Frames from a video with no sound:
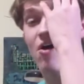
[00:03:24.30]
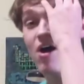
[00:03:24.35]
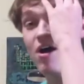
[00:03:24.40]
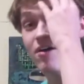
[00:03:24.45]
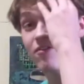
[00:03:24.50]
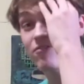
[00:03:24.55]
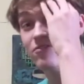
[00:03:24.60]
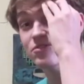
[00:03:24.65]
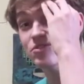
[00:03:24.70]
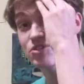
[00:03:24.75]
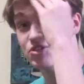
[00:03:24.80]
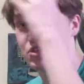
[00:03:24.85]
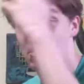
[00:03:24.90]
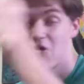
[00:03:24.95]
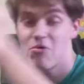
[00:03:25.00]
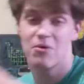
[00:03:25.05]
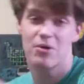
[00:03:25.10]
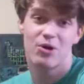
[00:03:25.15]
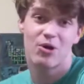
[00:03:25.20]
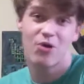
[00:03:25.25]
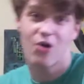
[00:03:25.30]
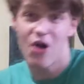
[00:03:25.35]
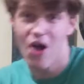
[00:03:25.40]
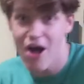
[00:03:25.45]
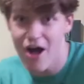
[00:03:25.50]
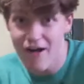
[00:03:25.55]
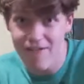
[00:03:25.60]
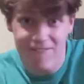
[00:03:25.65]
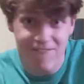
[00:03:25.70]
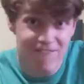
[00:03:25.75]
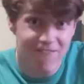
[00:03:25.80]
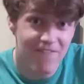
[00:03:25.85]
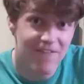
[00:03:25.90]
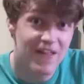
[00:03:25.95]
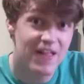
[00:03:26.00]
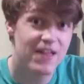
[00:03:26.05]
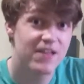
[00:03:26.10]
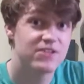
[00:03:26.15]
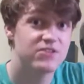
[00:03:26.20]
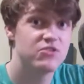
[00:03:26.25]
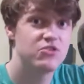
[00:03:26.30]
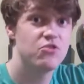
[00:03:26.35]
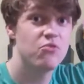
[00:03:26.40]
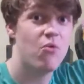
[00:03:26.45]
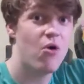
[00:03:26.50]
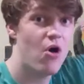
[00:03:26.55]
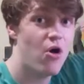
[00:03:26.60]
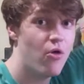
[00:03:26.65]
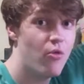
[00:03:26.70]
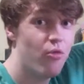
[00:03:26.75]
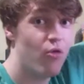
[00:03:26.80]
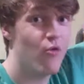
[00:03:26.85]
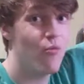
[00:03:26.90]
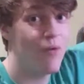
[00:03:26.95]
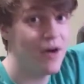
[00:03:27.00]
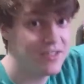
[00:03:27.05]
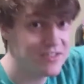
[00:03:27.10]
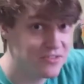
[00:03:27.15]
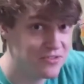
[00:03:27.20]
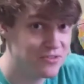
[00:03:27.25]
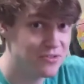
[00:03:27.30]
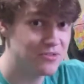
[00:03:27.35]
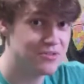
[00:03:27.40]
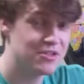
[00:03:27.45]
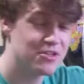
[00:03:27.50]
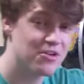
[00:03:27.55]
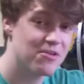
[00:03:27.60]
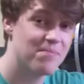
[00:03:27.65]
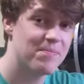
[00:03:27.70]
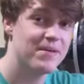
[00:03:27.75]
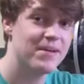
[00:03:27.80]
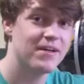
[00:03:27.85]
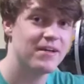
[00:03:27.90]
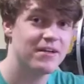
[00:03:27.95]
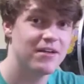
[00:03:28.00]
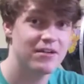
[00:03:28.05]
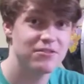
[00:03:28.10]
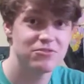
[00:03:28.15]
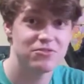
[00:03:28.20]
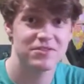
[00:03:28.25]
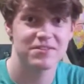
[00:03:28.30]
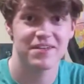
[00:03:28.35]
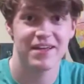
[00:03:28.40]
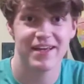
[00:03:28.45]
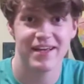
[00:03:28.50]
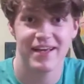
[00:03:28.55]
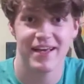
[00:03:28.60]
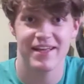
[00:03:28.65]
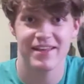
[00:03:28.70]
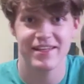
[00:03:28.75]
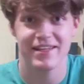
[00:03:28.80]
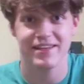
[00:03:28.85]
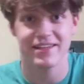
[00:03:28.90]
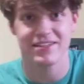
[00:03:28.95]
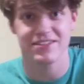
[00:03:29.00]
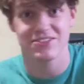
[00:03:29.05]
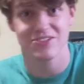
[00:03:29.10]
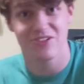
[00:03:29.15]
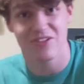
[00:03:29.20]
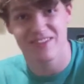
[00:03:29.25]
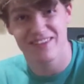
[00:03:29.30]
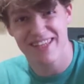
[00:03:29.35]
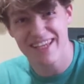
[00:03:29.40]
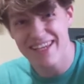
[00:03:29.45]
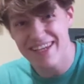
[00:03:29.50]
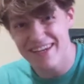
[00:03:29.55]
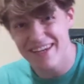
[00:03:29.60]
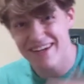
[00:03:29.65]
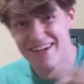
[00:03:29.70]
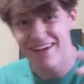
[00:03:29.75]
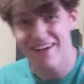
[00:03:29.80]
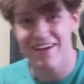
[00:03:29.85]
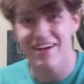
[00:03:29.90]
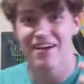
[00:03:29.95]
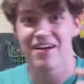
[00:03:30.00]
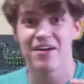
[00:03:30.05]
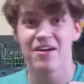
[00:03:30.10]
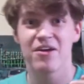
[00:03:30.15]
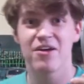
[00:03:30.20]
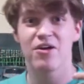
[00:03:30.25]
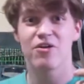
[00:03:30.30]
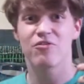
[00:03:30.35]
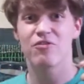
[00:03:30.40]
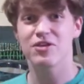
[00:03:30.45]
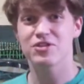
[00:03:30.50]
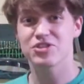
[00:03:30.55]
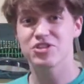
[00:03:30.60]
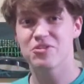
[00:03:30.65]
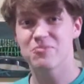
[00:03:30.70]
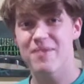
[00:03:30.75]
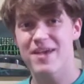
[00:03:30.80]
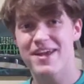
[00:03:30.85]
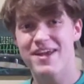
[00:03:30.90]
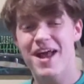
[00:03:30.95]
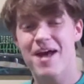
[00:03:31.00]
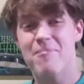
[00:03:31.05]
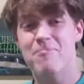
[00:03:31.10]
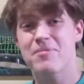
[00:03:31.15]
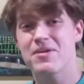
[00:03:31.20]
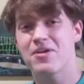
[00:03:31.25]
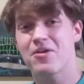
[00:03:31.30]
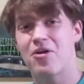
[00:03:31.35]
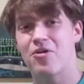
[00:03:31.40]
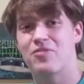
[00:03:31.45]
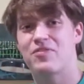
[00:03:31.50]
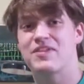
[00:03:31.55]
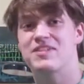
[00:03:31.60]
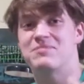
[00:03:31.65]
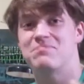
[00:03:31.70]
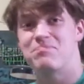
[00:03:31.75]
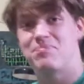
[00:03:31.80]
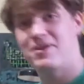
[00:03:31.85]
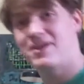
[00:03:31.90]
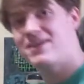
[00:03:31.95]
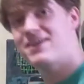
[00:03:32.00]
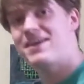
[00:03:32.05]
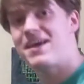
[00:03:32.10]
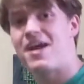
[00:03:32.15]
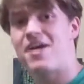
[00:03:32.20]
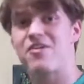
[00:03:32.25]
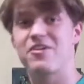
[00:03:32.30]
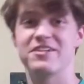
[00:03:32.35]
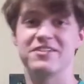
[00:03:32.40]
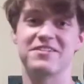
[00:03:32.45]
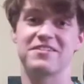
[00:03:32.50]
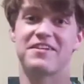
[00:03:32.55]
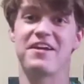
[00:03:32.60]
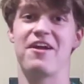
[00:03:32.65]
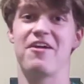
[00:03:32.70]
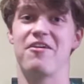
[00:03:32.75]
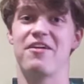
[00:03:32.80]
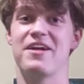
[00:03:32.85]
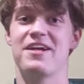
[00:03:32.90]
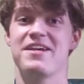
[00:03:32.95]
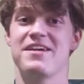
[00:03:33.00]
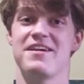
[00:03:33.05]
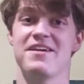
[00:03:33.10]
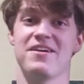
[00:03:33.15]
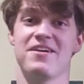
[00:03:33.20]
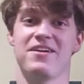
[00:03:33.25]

her off to all the Western European countries. And then they start thinking, Russia may not be all these big, hairy, scary,